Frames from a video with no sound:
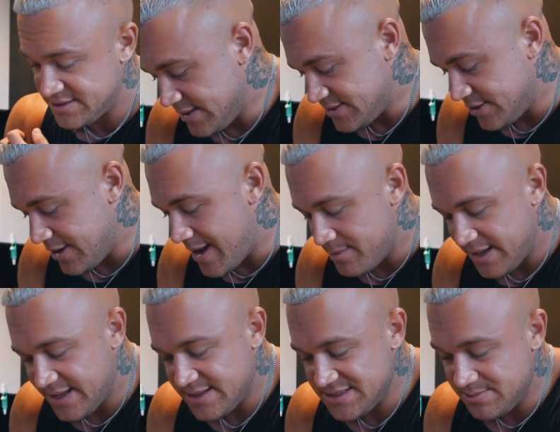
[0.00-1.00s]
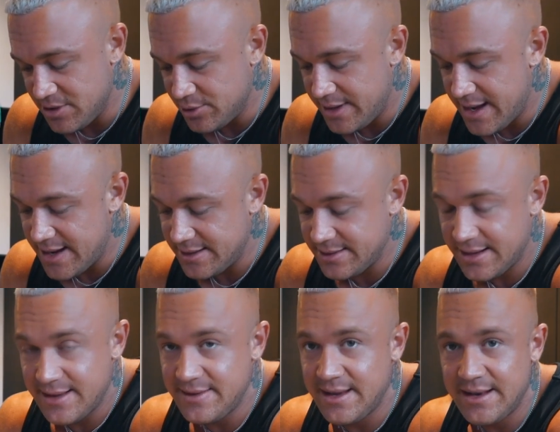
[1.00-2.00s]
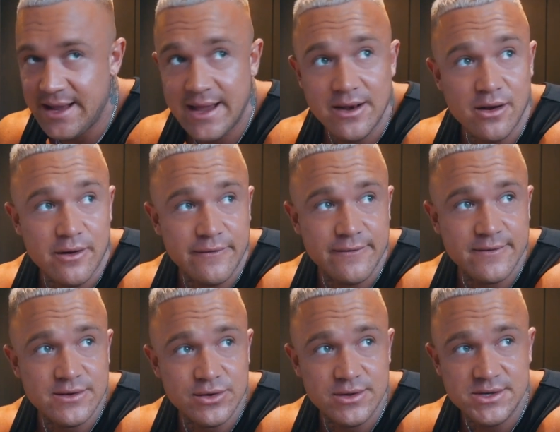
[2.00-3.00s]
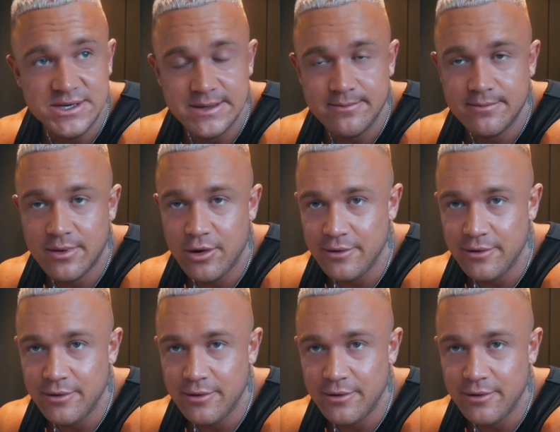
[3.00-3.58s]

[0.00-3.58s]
So I'm gonna get this meal down and then head off to the gym.